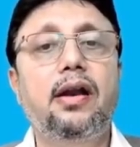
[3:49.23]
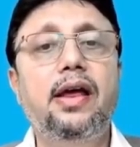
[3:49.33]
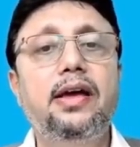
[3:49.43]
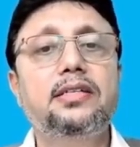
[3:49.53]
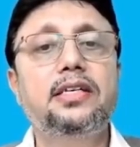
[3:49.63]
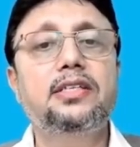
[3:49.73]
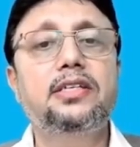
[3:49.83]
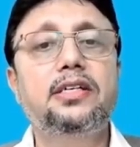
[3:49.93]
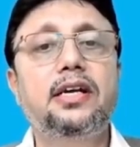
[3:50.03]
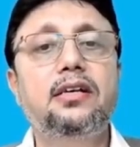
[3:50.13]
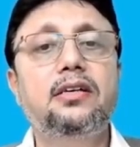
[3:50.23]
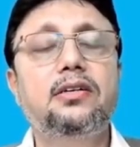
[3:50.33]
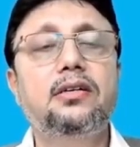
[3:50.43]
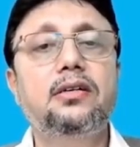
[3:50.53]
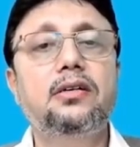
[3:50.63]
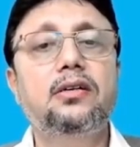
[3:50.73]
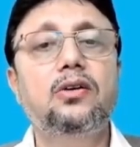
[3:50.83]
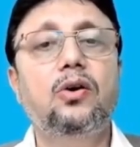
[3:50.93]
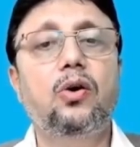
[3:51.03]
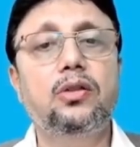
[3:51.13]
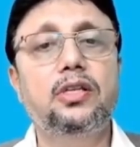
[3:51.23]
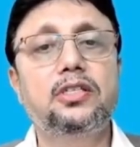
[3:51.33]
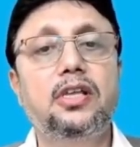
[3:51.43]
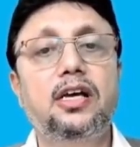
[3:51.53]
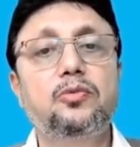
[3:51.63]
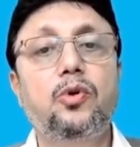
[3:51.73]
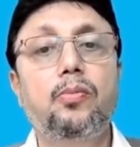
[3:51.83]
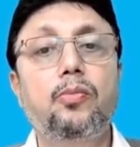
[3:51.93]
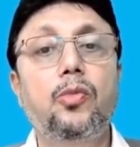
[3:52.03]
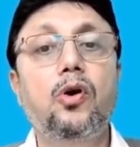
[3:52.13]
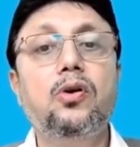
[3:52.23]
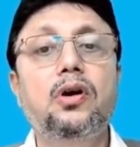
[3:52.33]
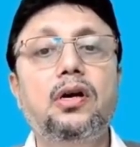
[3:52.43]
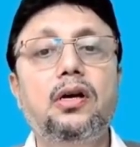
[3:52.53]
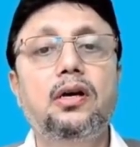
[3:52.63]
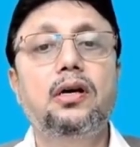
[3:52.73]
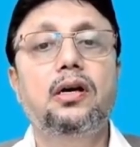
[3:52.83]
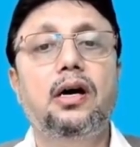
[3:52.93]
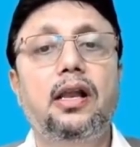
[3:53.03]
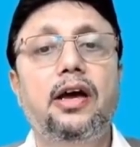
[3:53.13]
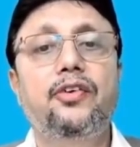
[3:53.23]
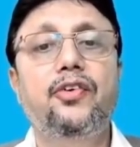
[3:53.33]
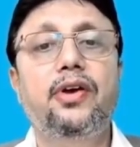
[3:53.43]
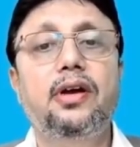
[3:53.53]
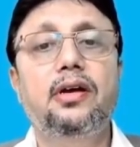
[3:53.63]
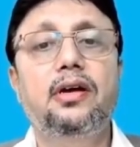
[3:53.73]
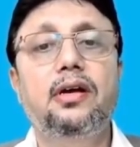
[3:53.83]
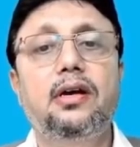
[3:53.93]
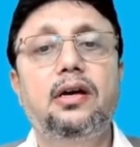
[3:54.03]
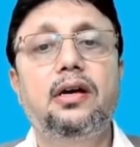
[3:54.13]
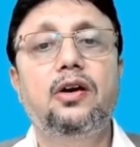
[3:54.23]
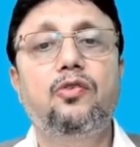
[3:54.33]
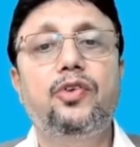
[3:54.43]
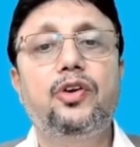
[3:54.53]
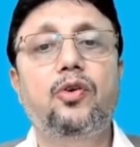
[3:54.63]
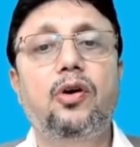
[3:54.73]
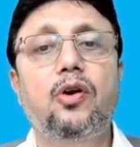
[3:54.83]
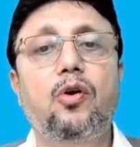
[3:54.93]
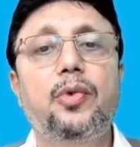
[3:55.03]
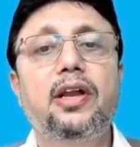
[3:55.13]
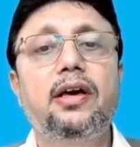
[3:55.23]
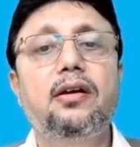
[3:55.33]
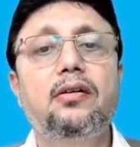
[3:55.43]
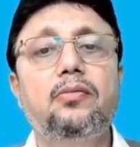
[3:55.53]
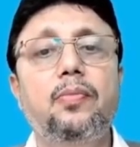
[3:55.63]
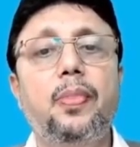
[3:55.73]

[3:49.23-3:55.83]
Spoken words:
A ray is incident on this glass block, a light ray. We draw a normal here.